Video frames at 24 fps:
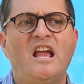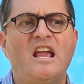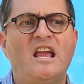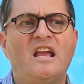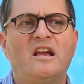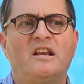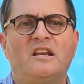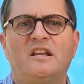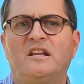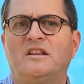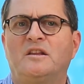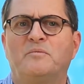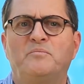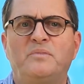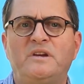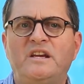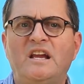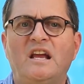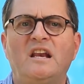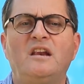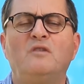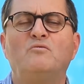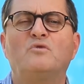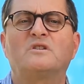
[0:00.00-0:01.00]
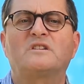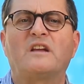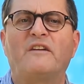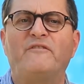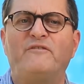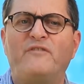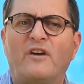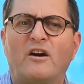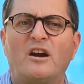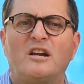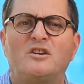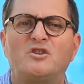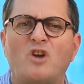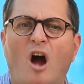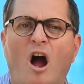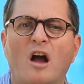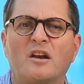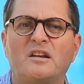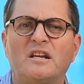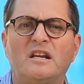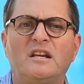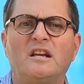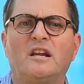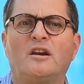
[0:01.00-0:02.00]
It, in the beginning, was a very
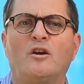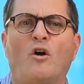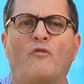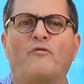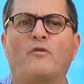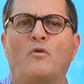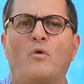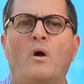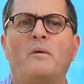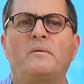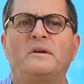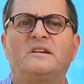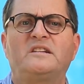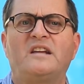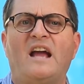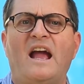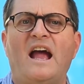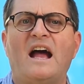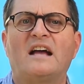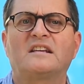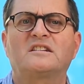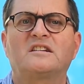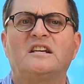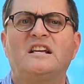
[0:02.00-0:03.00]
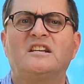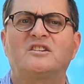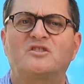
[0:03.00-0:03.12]
daunting and overwhelming task.